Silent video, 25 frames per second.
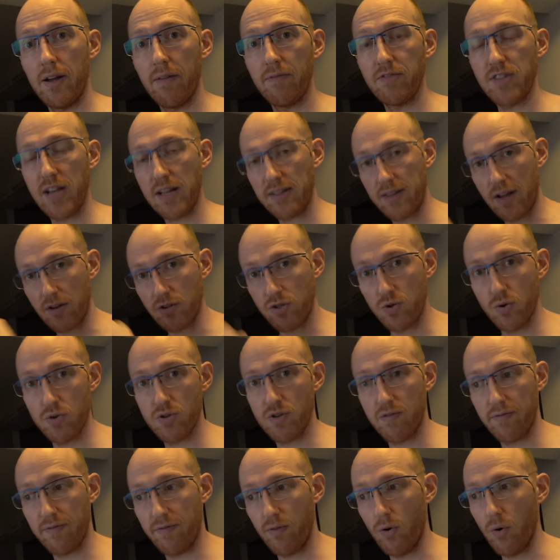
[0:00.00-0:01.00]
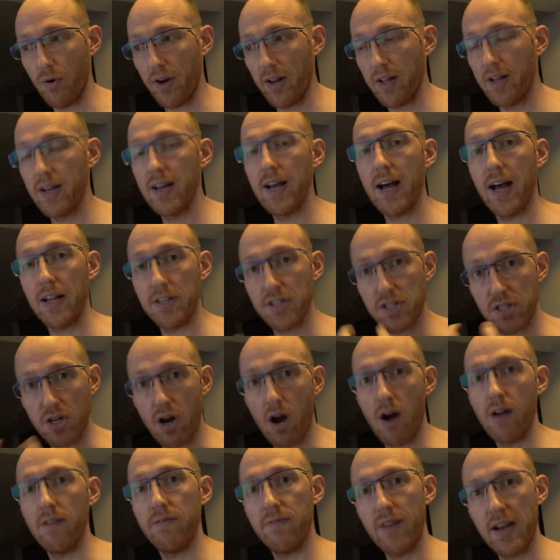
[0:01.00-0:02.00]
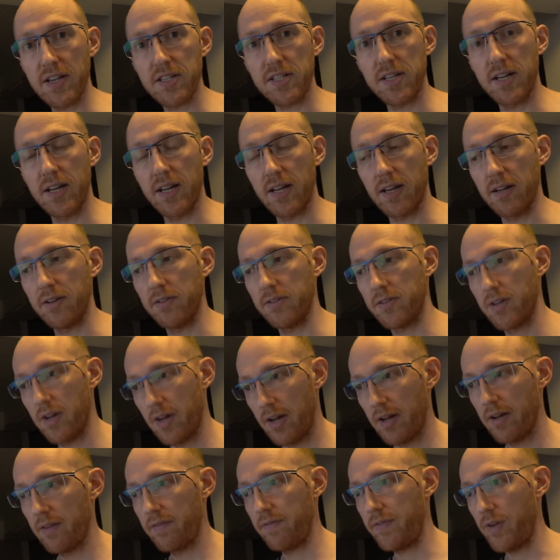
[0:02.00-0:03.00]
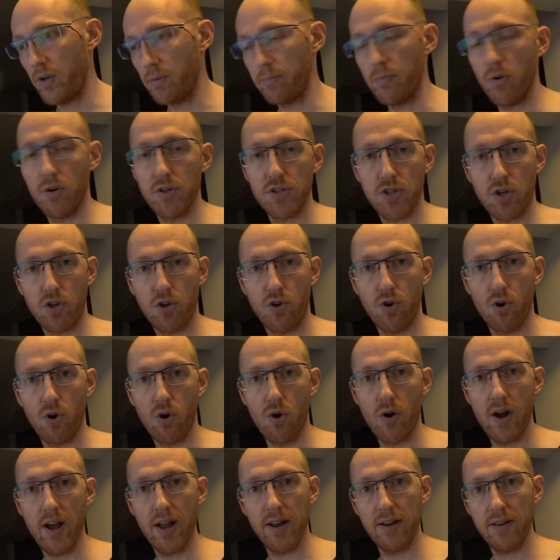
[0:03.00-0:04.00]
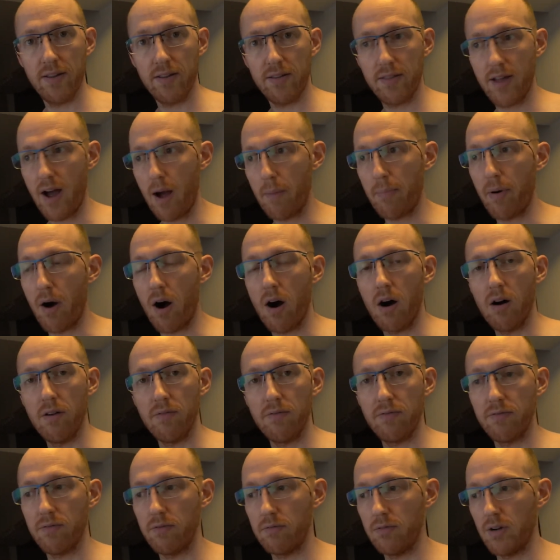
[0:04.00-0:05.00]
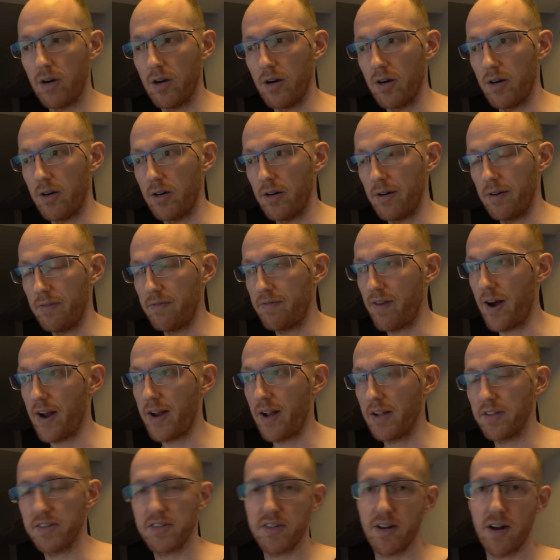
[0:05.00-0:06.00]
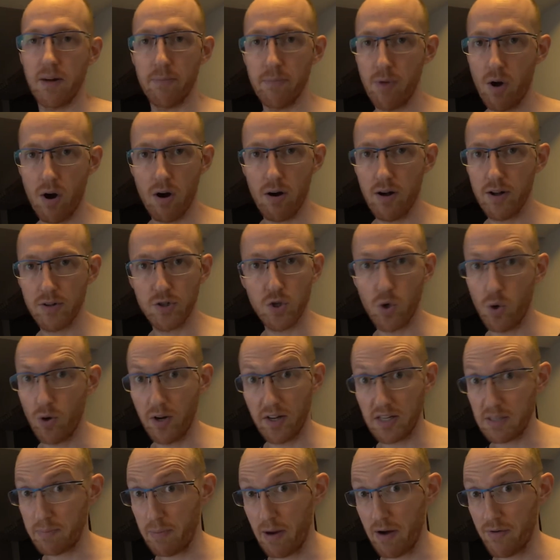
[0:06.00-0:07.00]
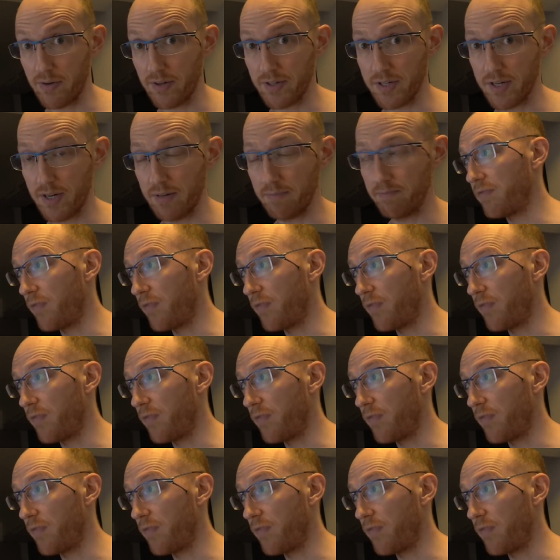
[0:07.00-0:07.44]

take that 240 and start investing and feel more secure in that part of finance that I'm not at all experienced in.